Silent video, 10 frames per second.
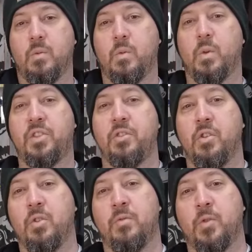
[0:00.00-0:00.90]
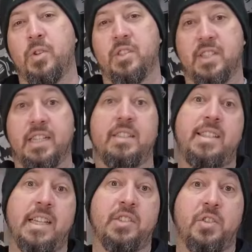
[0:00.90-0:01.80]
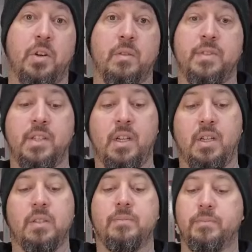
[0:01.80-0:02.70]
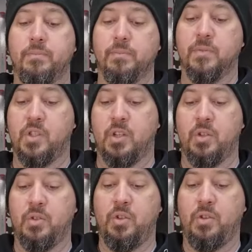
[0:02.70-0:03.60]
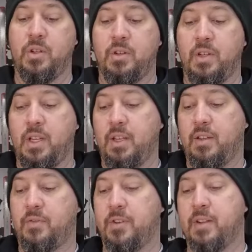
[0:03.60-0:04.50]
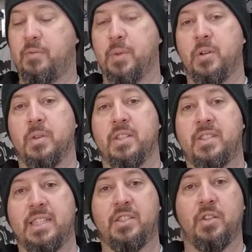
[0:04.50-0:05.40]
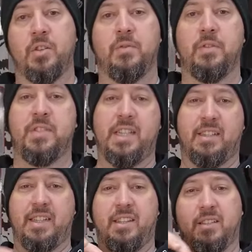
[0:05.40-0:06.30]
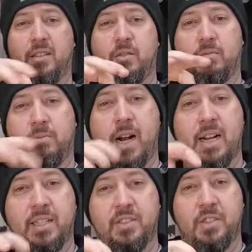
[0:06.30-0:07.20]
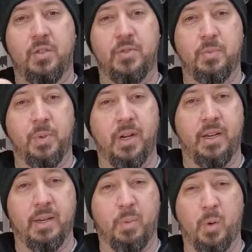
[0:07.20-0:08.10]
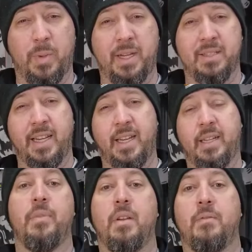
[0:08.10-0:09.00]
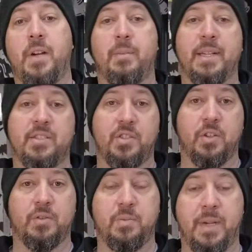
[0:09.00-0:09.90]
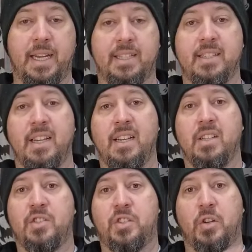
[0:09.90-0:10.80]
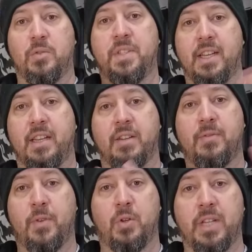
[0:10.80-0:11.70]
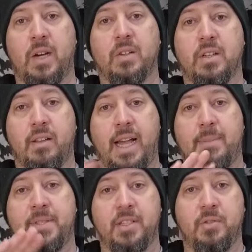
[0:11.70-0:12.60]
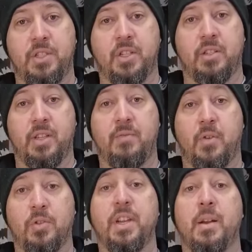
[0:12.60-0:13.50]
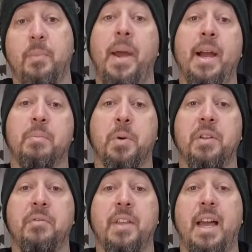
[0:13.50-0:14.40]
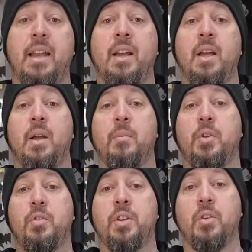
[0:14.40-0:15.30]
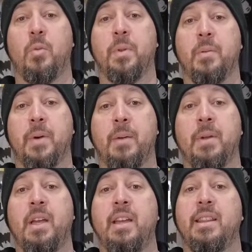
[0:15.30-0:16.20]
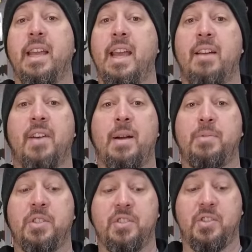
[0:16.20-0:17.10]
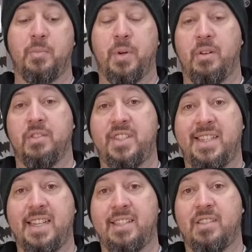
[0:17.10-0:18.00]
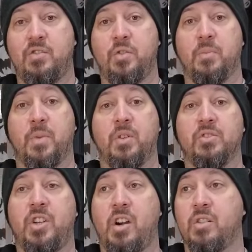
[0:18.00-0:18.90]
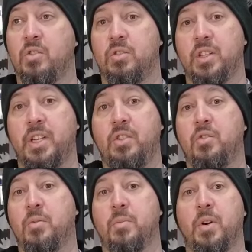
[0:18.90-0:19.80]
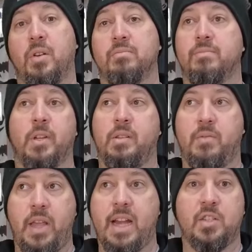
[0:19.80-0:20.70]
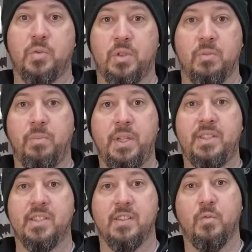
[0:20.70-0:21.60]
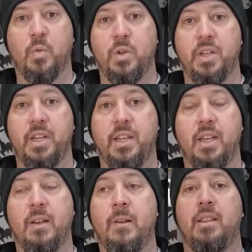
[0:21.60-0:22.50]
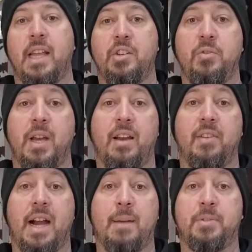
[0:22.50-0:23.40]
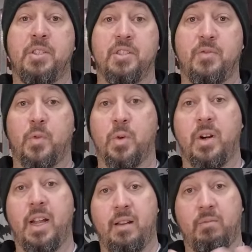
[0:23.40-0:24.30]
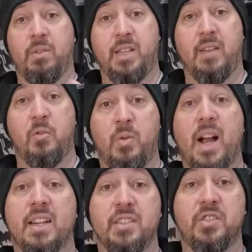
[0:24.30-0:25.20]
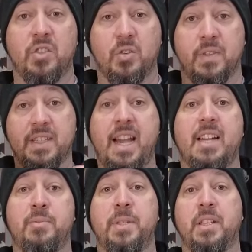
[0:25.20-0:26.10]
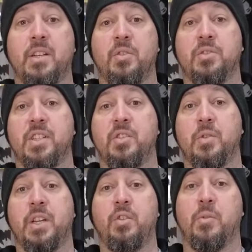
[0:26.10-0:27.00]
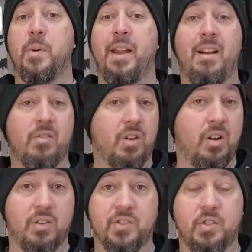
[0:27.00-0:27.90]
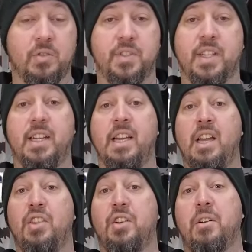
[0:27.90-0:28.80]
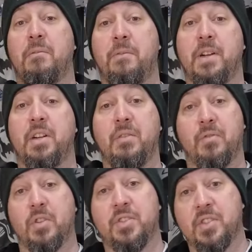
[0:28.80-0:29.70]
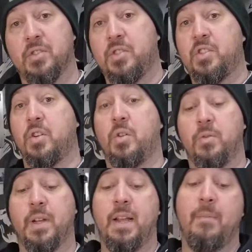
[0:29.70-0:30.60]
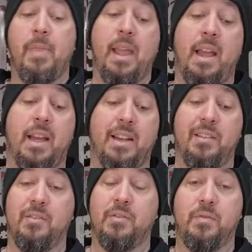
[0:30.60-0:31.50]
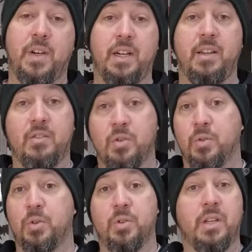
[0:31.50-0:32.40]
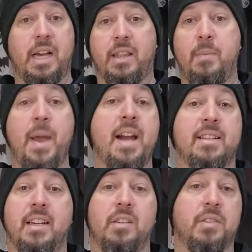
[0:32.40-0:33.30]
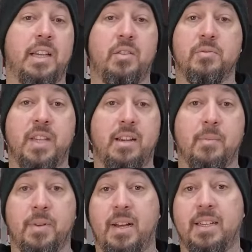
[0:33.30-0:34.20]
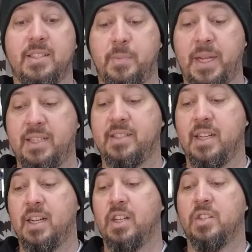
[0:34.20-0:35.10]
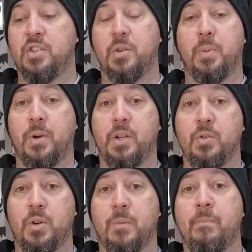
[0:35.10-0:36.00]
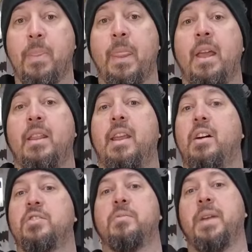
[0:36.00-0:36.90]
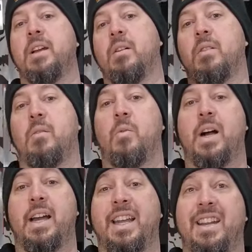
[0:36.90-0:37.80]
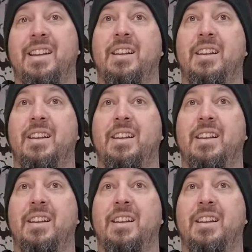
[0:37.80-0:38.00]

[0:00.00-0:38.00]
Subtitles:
what they're known for is like stick stoves. So you can, if you're not familiar with a stick stove, you've seen like the little rocket stoves you put on a propane tank. Firebox Stoves makes stoves that like fold out and collapse into each other. They fold down and pack pretty flat, but you can open them up. They have options to burn sticks. You can burn charcoal in it. You can burn actual pieces of wood in it. They do have options for kind of a rocket stove attachment that goes into it. You can put alcohol stoves in it. They're a very versatile stove and very cool how they pack down. They don't take up a lot of space, so they're pretty cool. They also make a wide